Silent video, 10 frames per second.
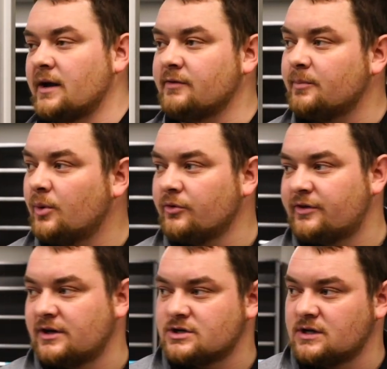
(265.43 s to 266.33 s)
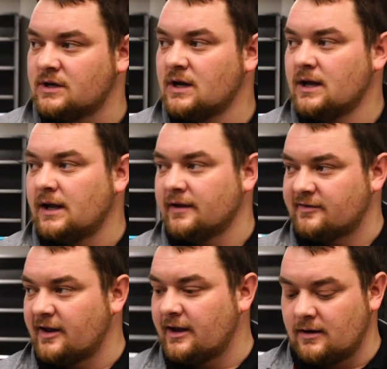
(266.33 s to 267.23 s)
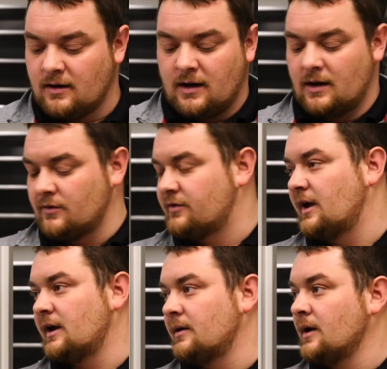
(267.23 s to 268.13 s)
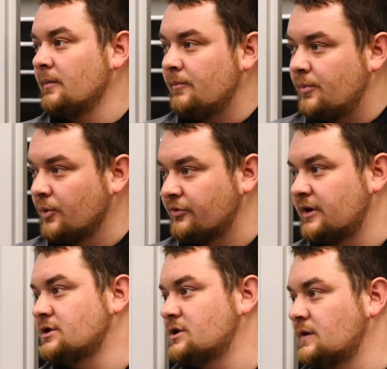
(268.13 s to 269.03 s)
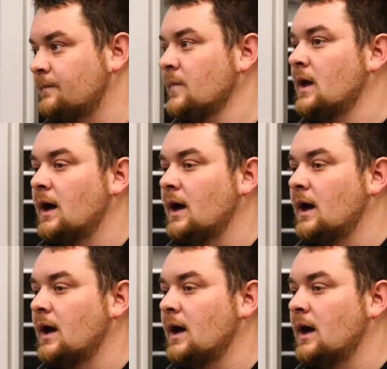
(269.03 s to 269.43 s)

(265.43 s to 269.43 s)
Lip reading: If a pull station is hit, it'll say pull station,